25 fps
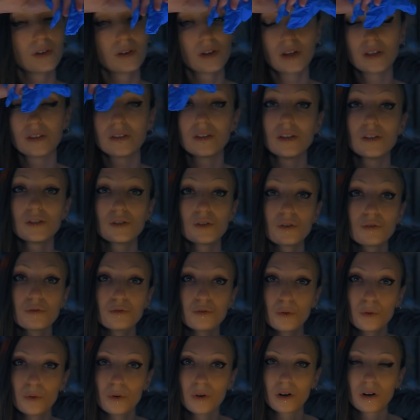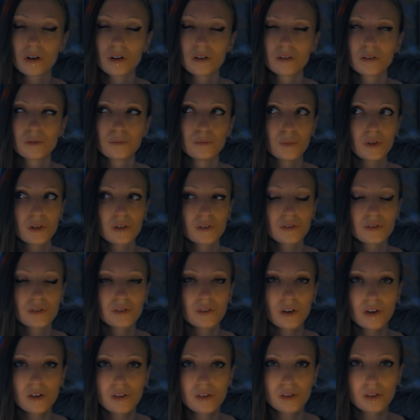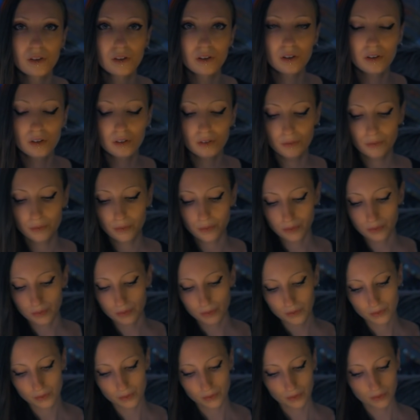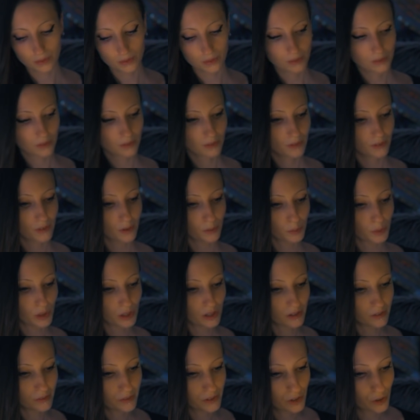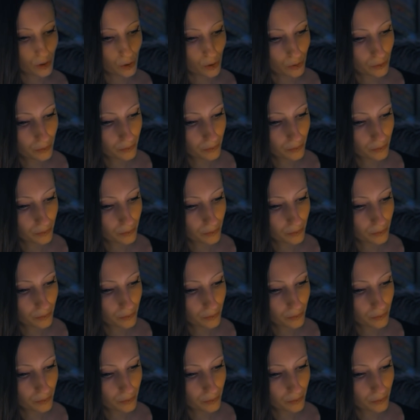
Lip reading: And these are for males, I think. I believe so.